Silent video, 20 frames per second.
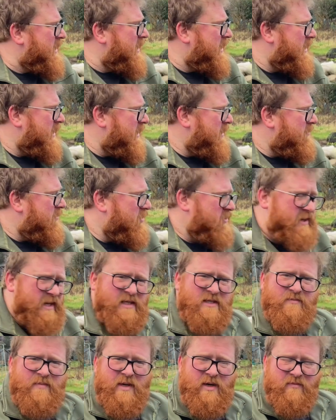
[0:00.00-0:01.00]
But
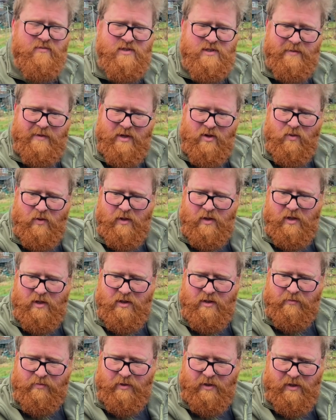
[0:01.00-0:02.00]
things have been obviously a bit quiet
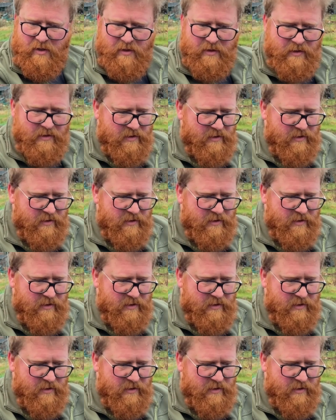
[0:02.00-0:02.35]
on the plot.